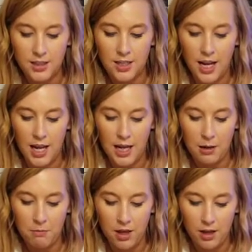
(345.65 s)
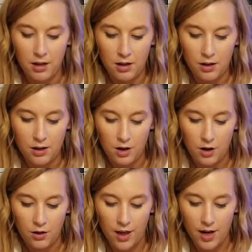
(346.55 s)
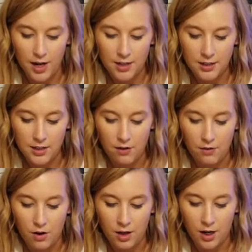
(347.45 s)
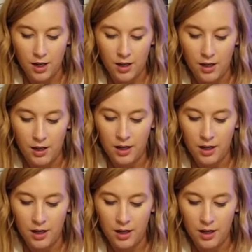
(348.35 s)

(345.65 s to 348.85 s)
name and all that kind of stuff on it.